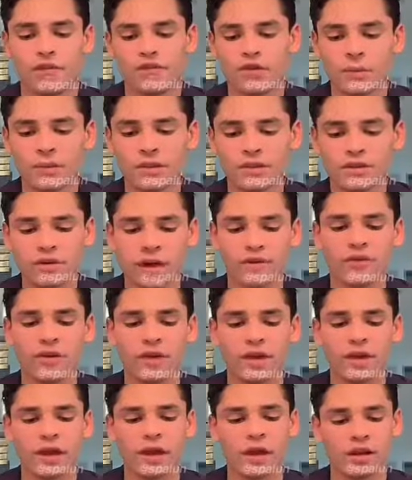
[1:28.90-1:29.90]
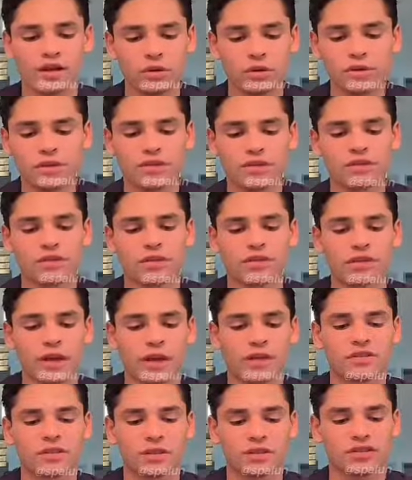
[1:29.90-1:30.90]
of human trafficking, including
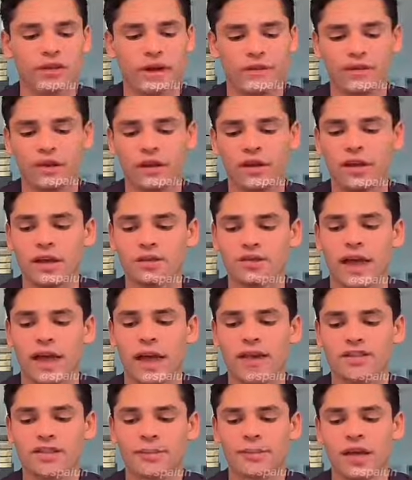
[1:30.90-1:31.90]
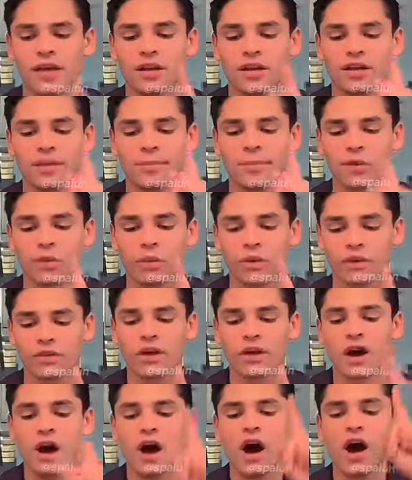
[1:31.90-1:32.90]
child sex trafficking, is estimated to be
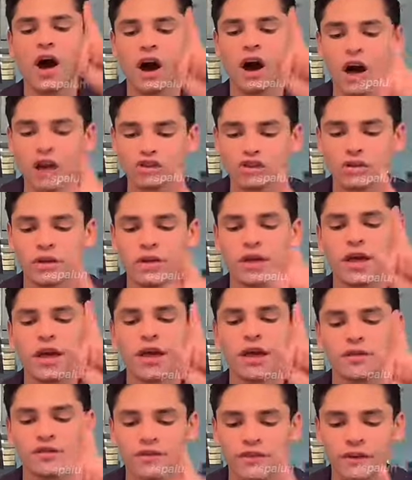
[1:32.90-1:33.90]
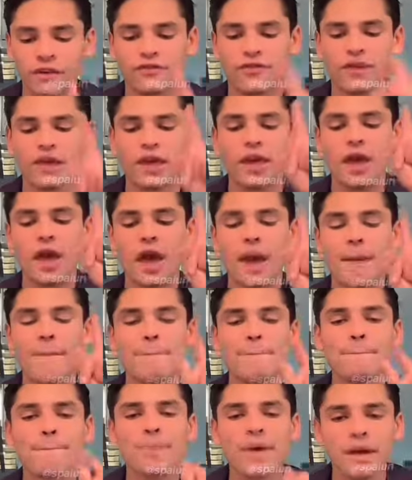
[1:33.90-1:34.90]
worth 150
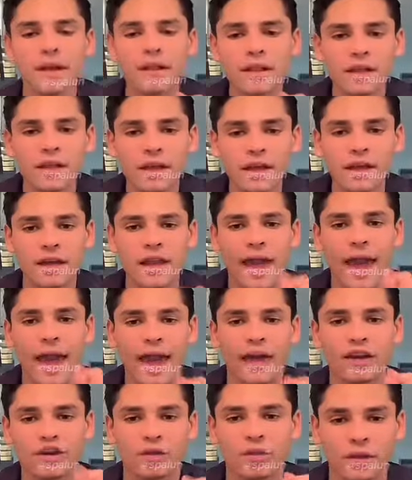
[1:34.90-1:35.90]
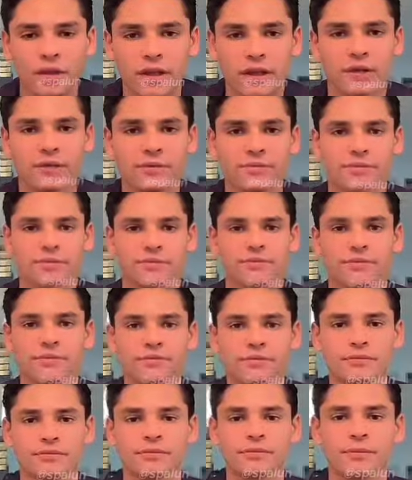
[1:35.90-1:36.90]
billion annually. That's
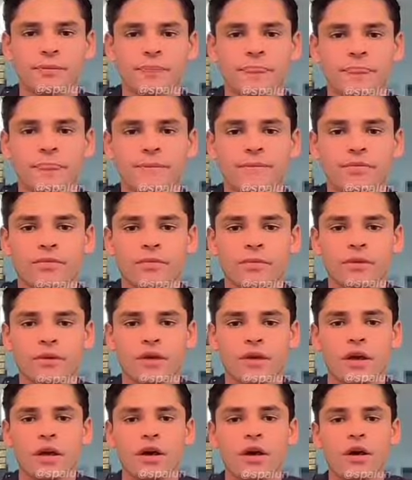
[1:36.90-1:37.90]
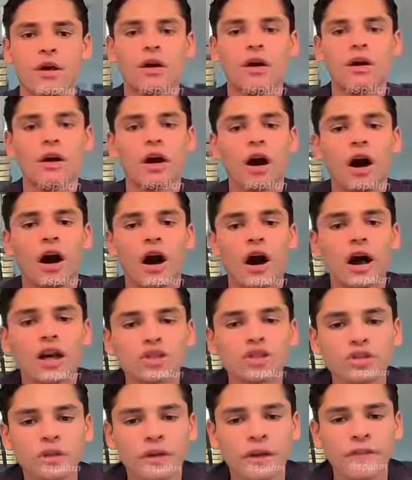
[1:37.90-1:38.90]
crazy. That's crazy.
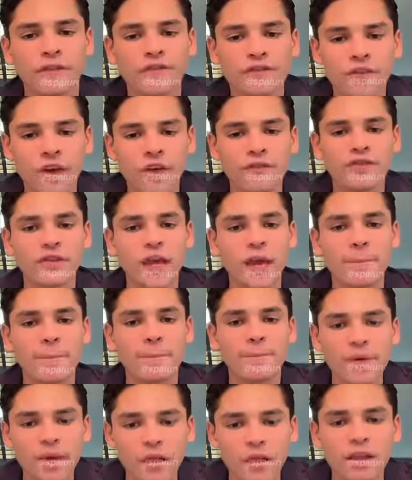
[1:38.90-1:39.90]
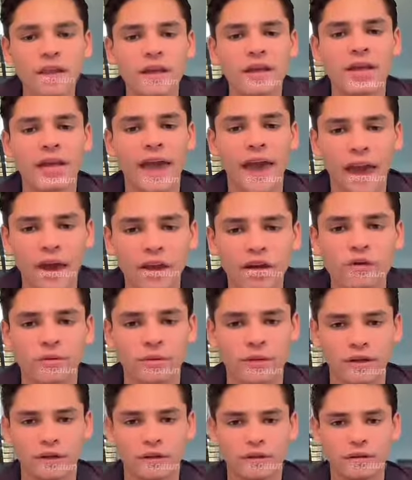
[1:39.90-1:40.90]
150 billion
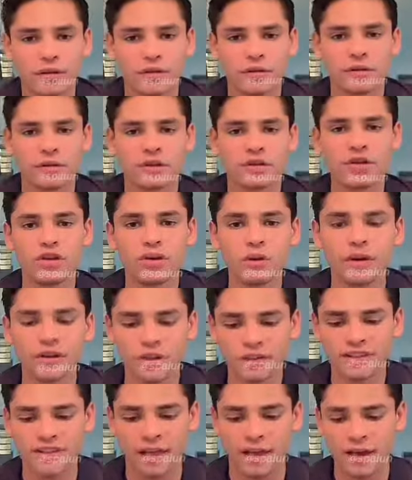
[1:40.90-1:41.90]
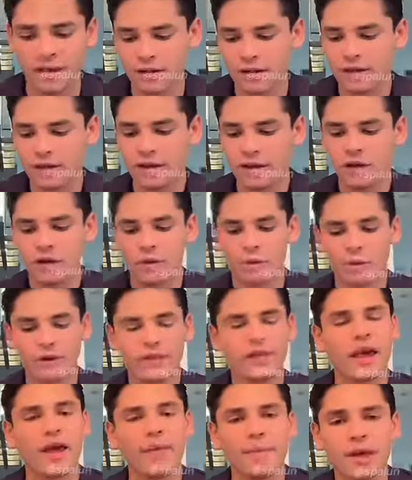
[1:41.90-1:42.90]
annually. Do you understand
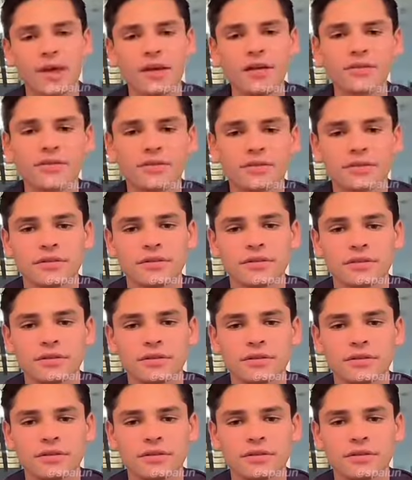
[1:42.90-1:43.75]
what that means?